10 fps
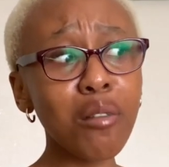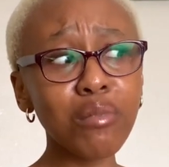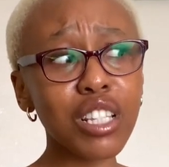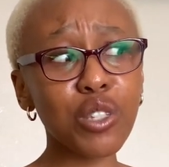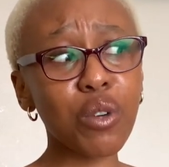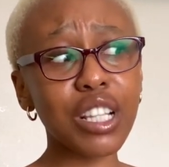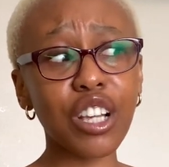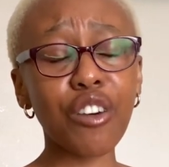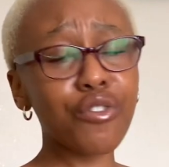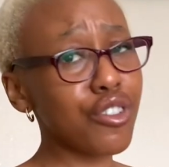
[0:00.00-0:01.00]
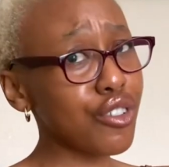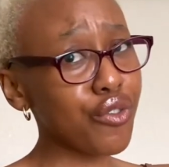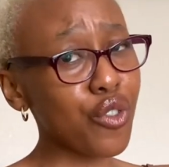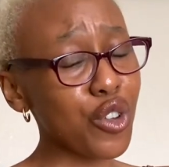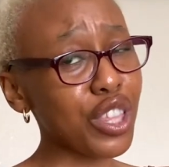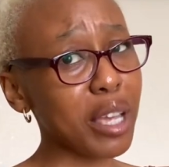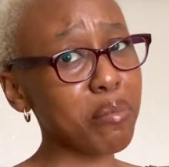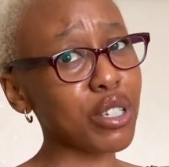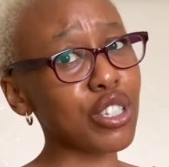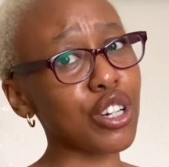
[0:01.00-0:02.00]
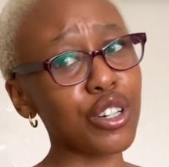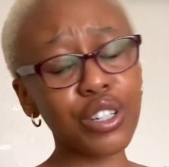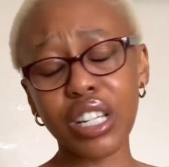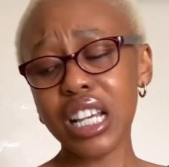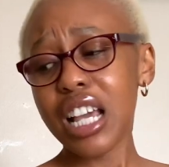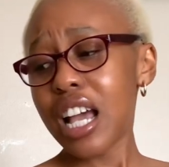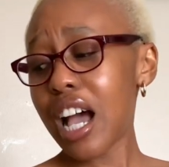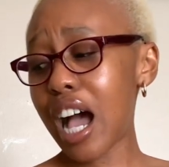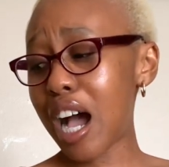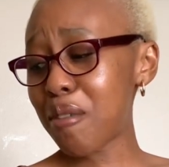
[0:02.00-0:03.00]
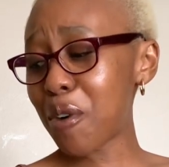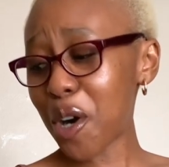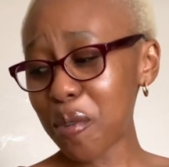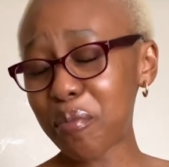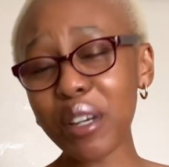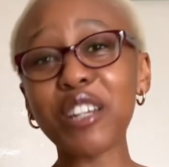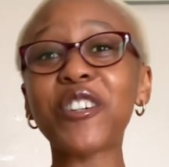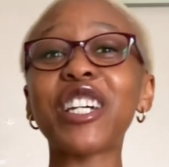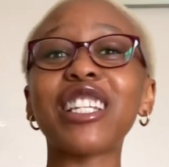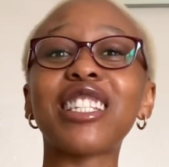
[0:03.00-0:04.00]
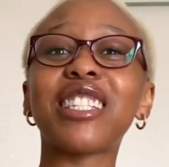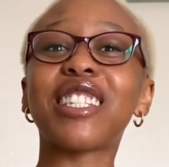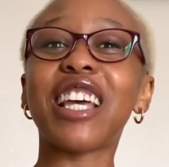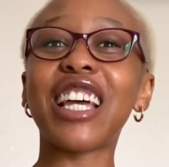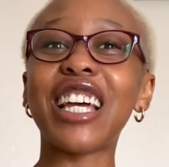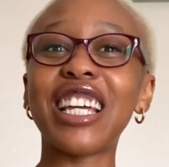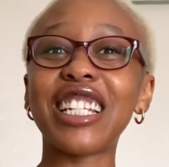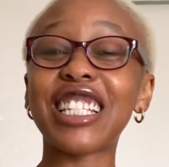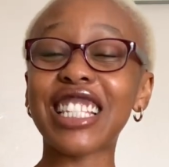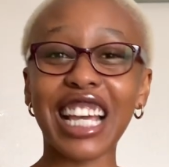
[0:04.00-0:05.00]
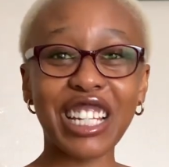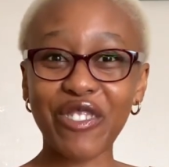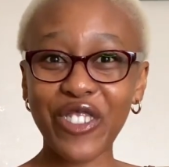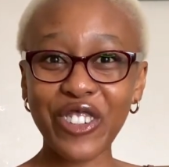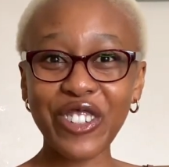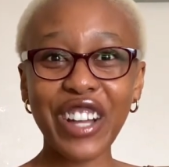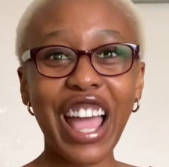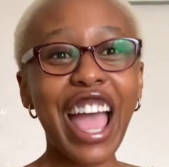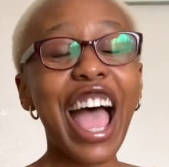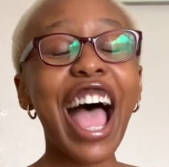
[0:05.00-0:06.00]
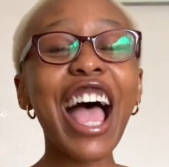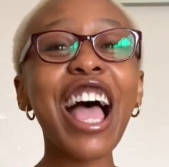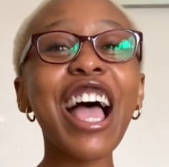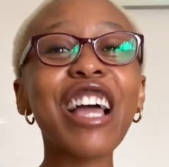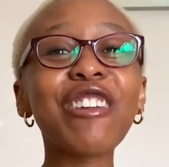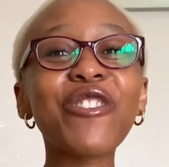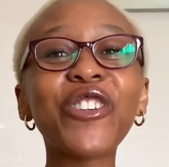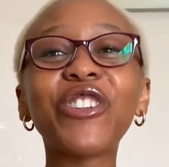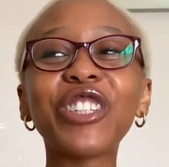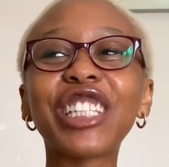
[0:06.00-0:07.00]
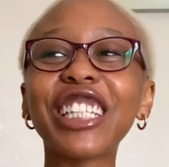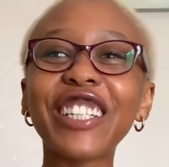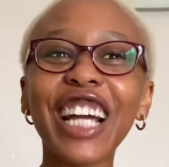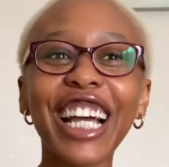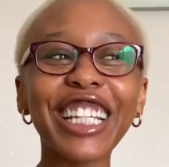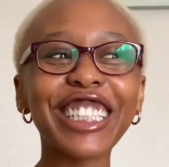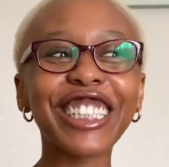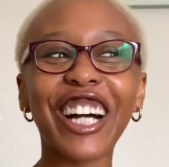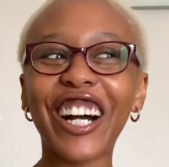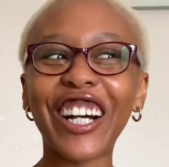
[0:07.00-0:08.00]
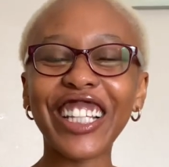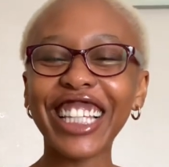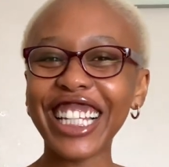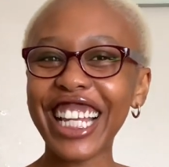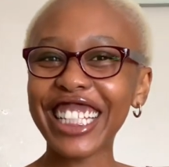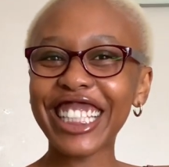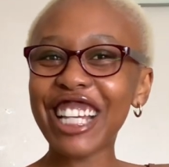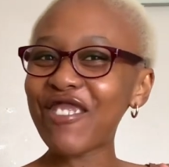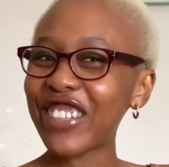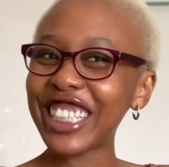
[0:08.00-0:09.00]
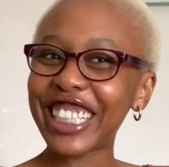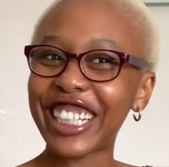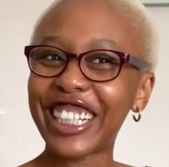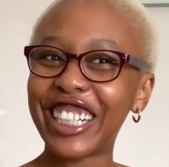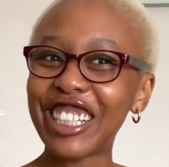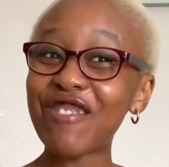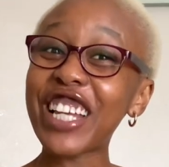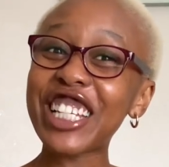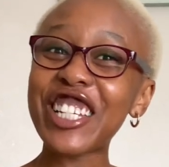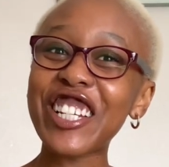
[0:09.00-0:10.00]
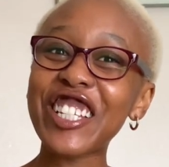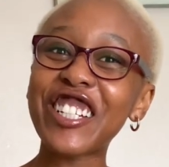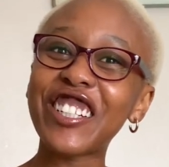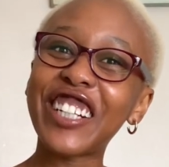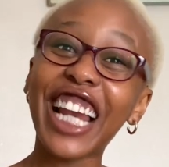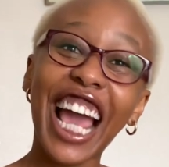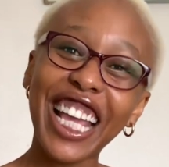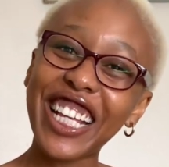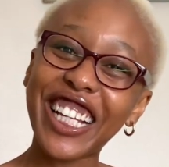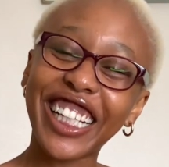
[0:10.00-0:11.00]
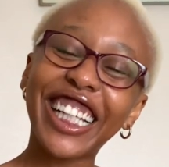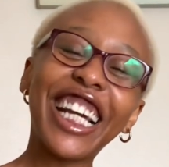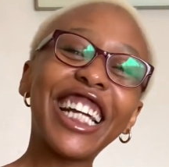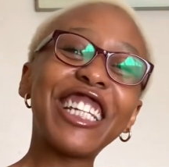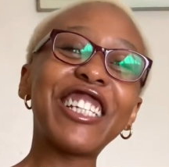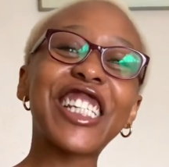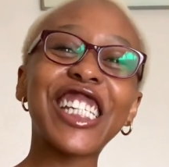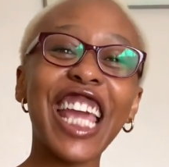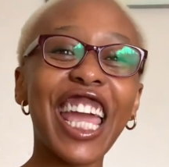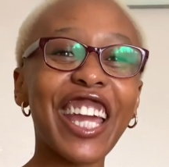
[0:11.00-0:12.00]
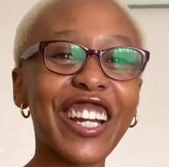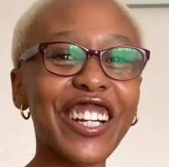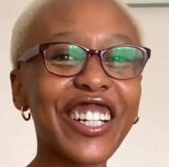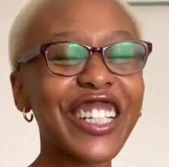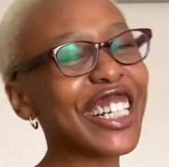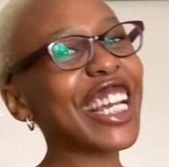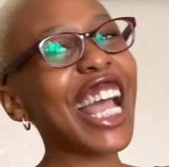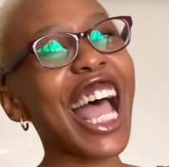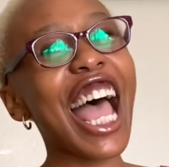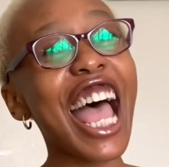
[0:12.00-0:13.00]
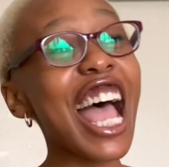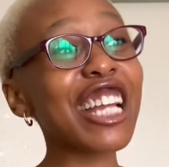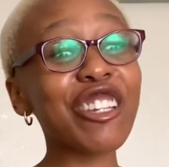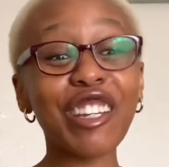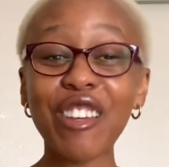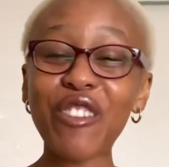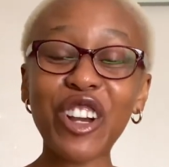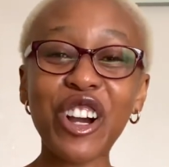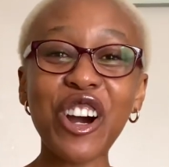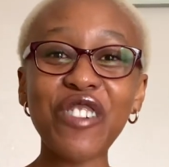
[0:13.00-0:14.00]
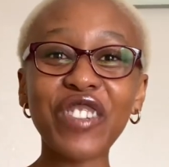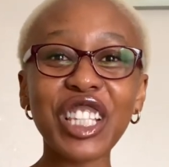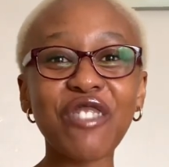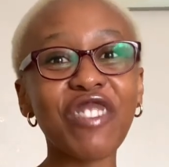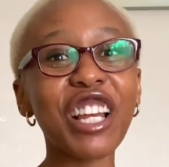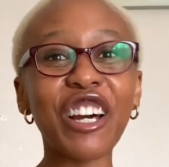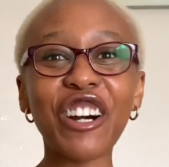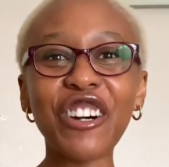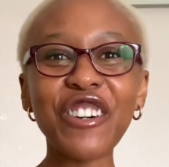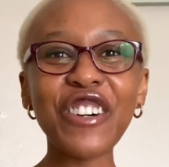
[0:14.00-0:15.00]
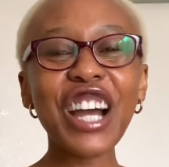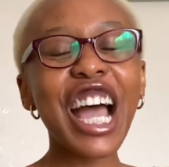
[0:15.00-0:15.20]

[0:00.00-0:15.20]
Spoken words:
This was our fourth episode. Hope it was insightful, and we will see you guys on the next episode. Make sure you like, you share, and you leave your comments below